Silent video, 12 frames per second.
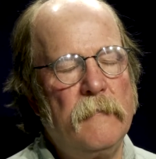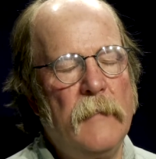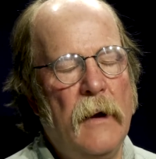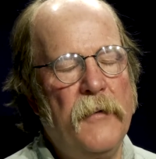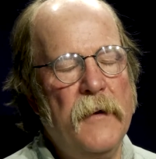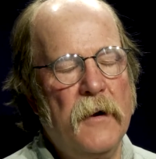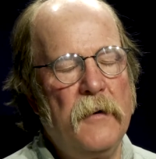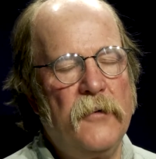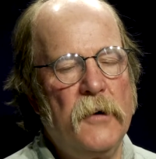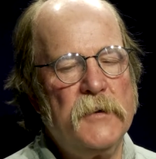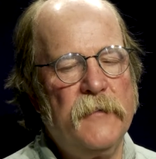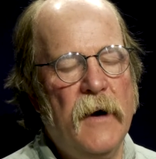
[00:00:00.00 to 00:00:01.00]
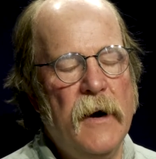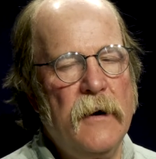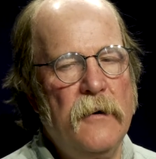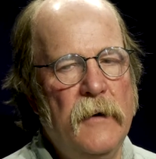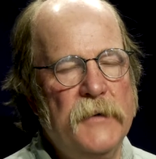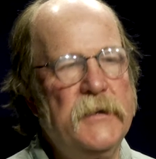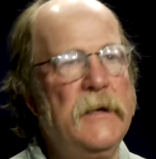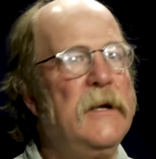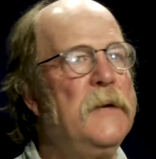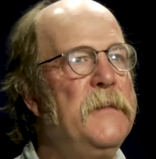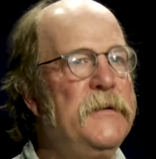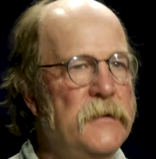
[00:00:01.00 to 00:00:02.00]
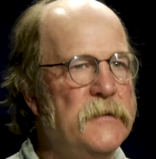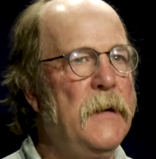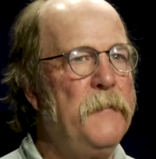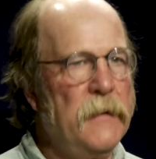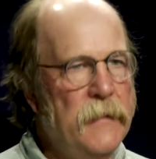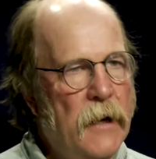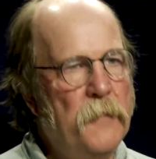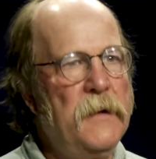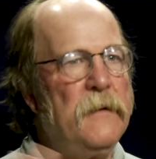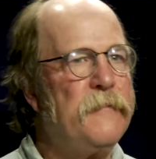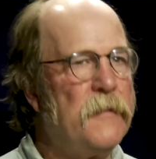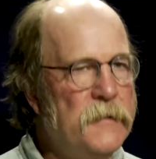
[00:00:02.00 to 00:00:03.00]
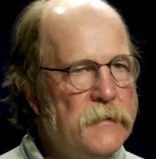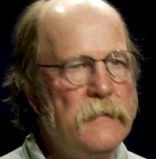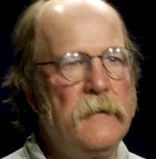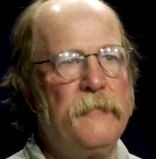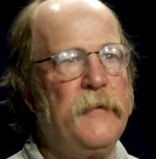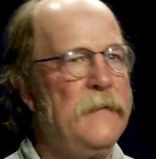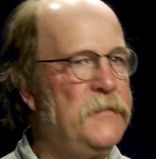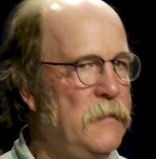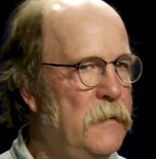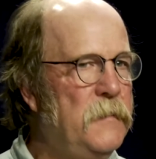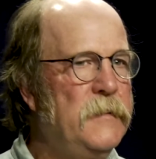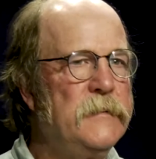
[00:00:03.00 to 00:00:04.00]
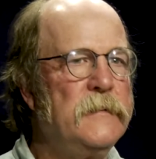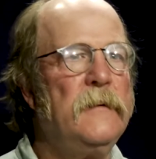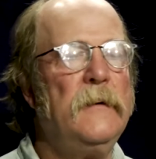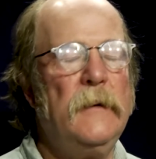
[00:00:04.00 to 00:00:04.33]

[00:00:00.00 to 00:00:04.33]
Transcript: I'll think in terms of a haiku, I'll see an image or something that'll be the first 5 syllables.